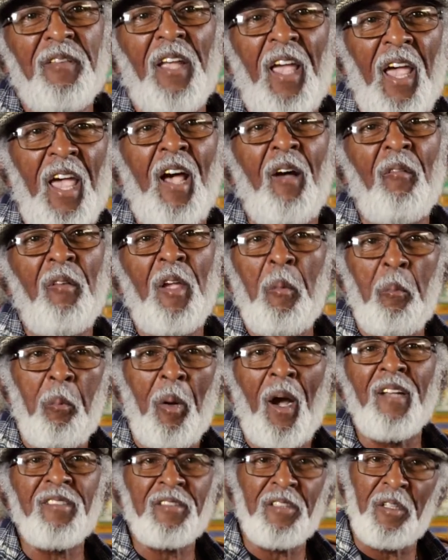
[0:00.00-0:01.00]
to have a
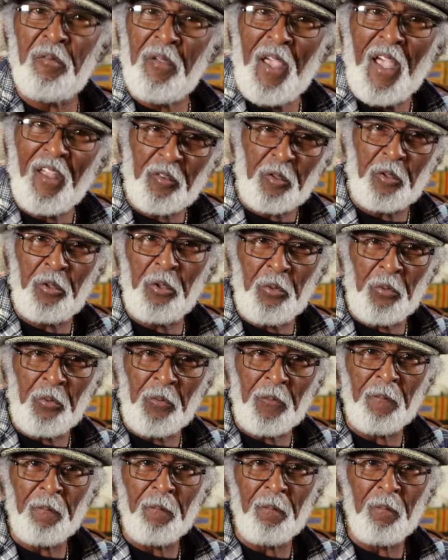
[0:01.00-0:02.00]
positive attitude.
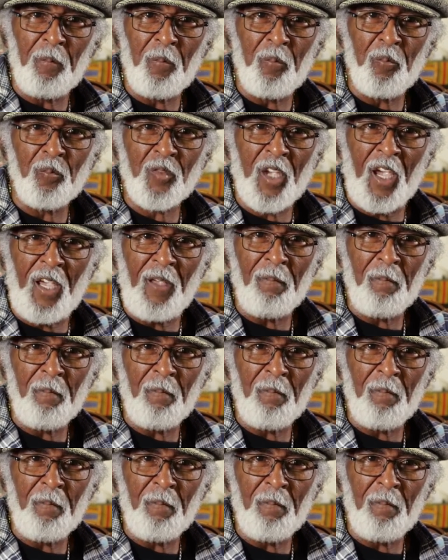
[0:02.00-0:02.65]
Okay?